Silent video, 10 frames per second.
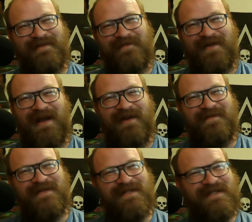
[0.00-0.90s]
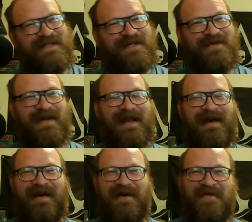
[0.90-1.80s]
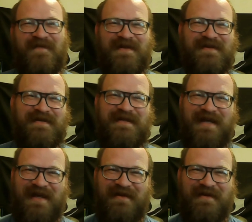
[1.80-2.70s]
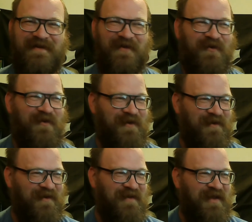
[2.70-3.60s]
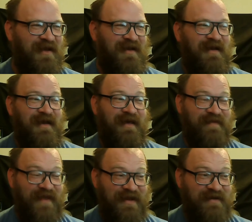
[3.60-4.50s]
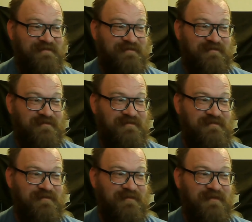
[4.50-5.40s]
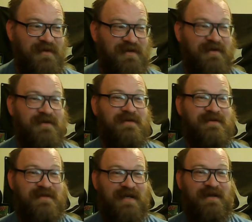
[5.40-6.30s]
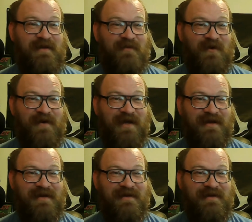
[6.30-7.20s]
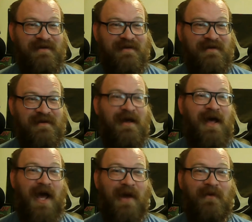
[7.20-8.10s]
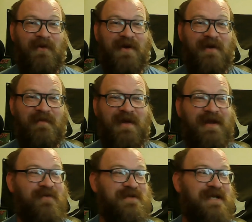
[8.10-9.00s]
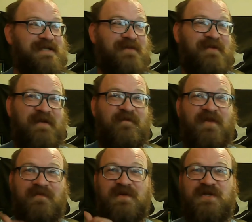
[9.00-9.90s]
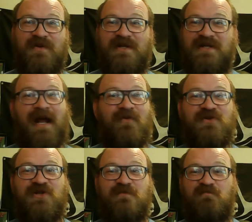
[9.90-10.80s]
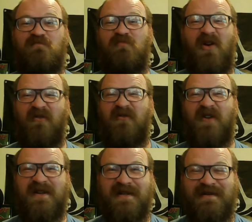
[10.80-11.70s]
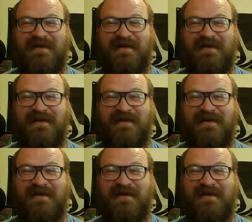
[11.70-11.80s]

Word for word: but I was just straight out of it, dead to the world. And then Sunday morning, I woke up and it was like somebody flipped a switch and I was just perfect.